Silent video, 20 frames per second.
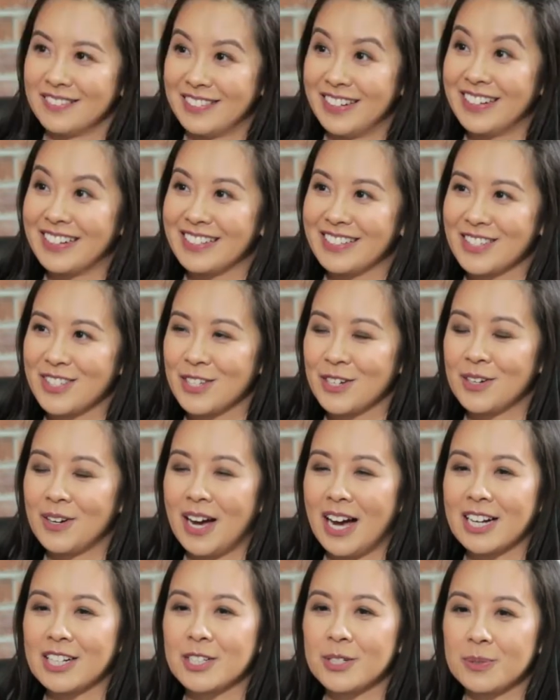Yeah, so
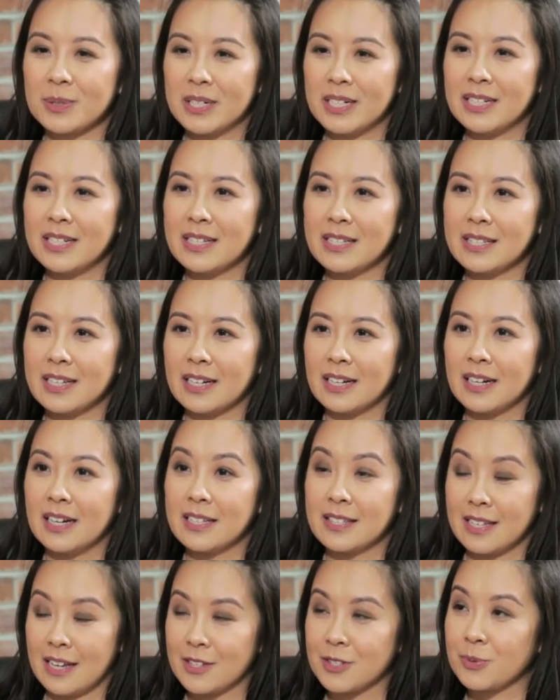actuaries uh,
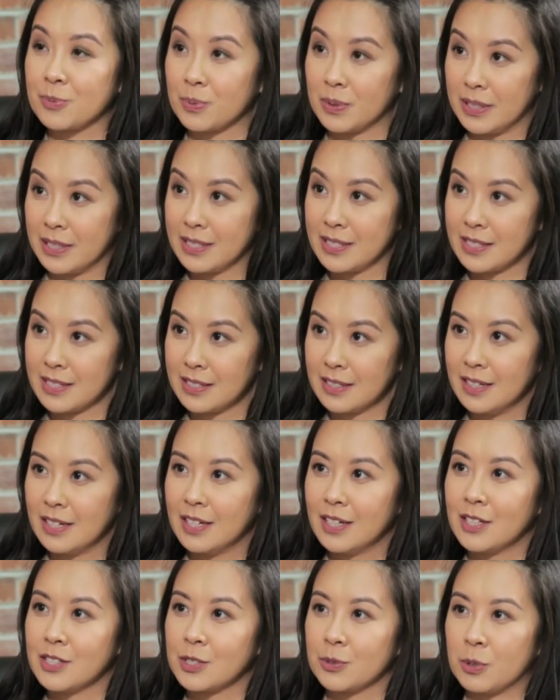assess risk.
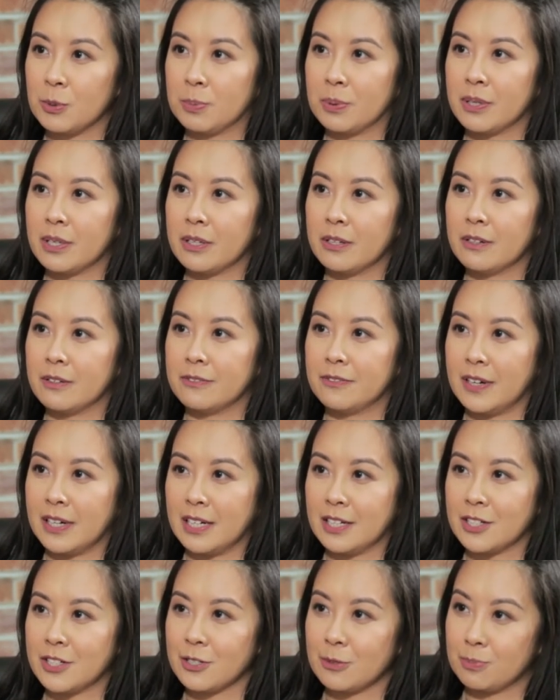So we put a
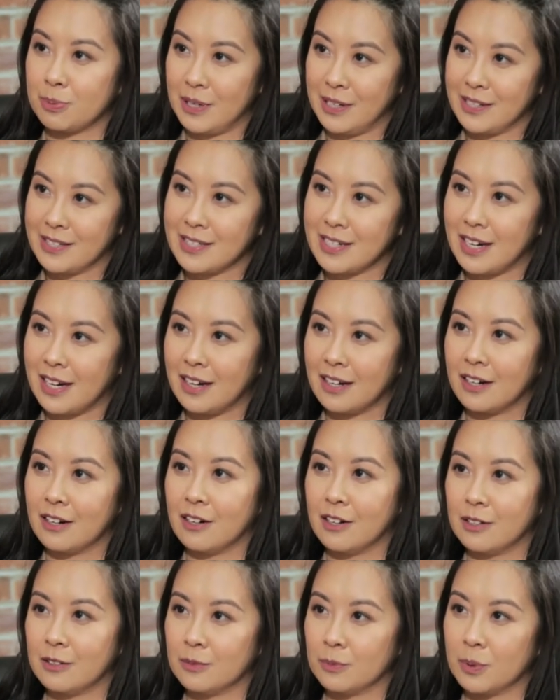financial price tag
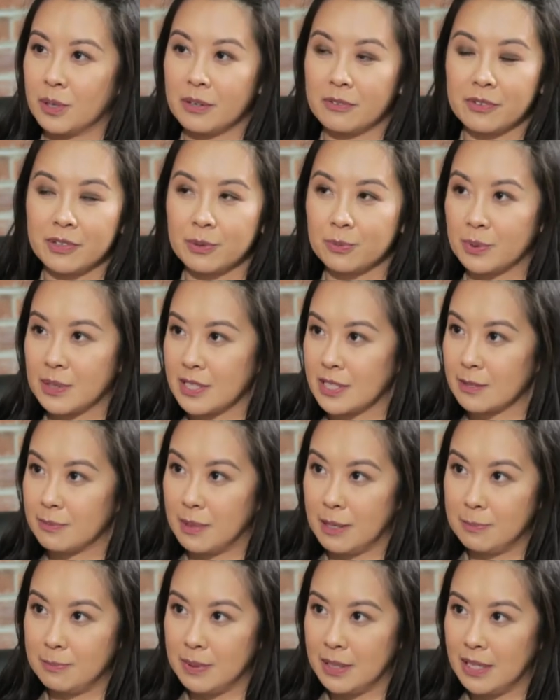on whatever the risk
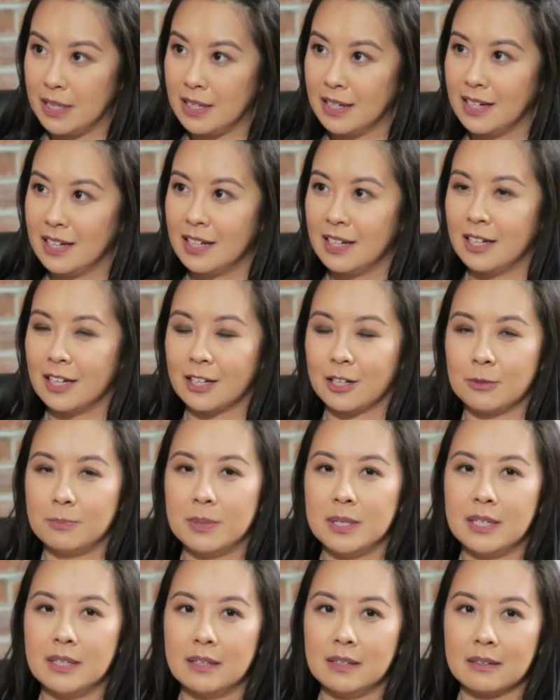might be. It could
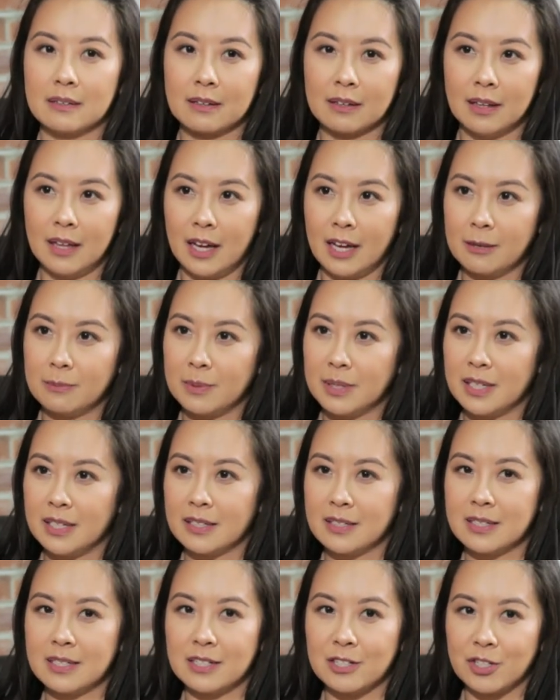be
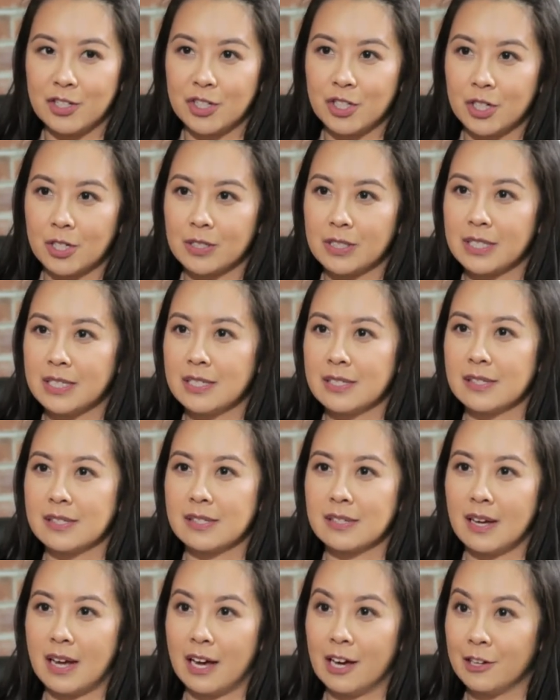climate,
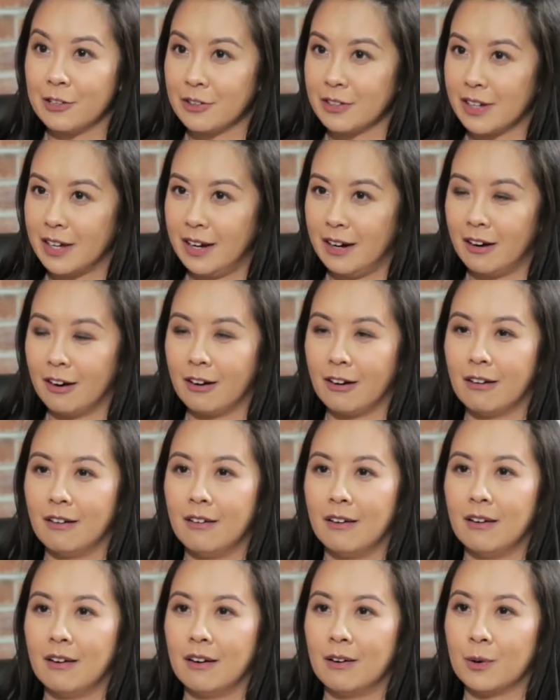insurance, healthcare,
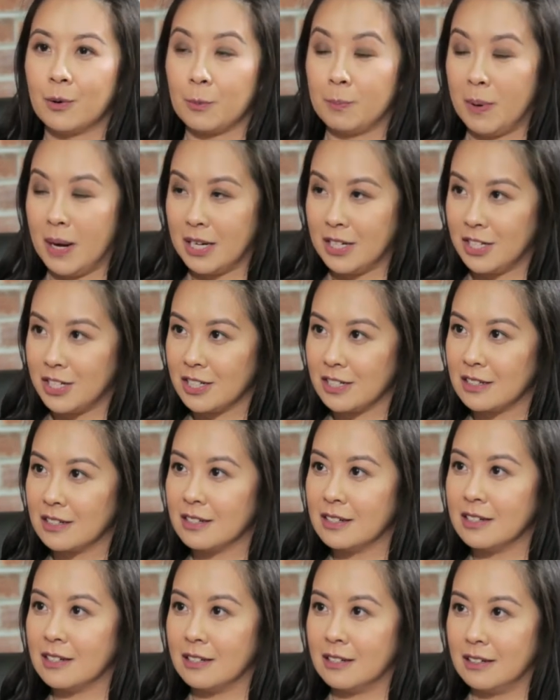or
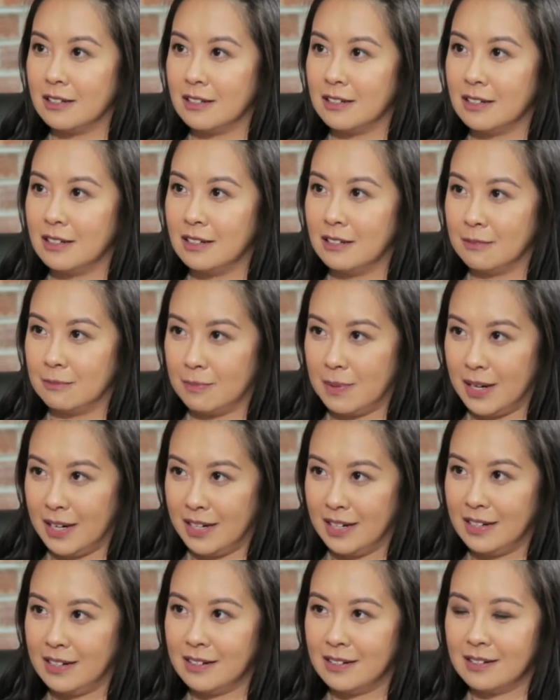pension in, in
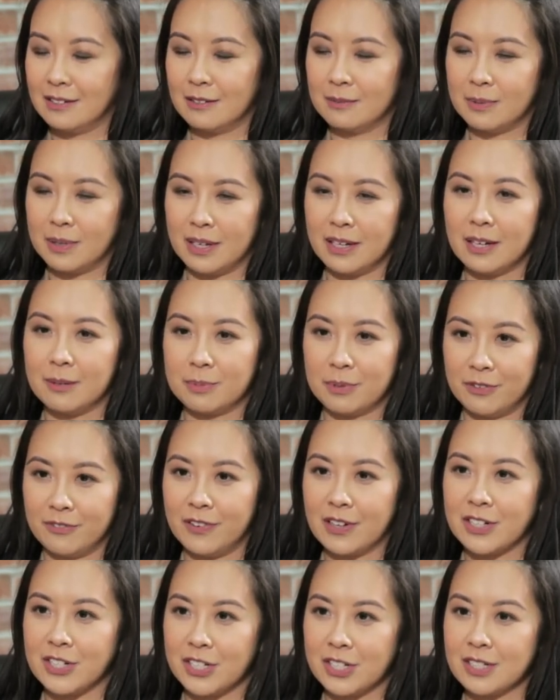my uh,
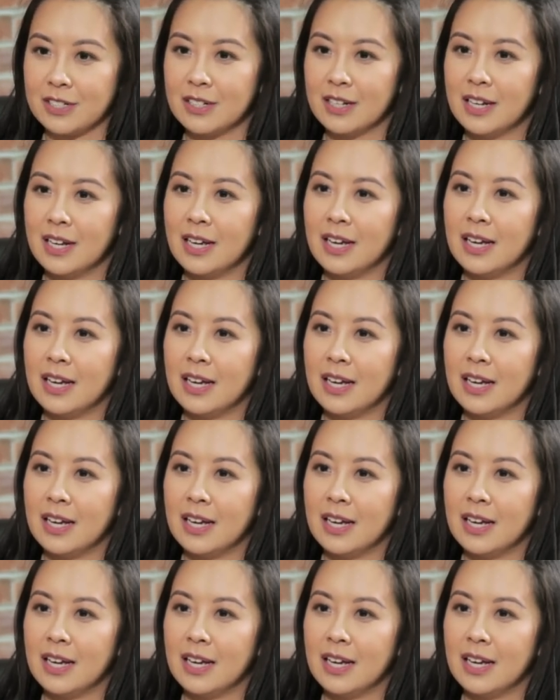profession.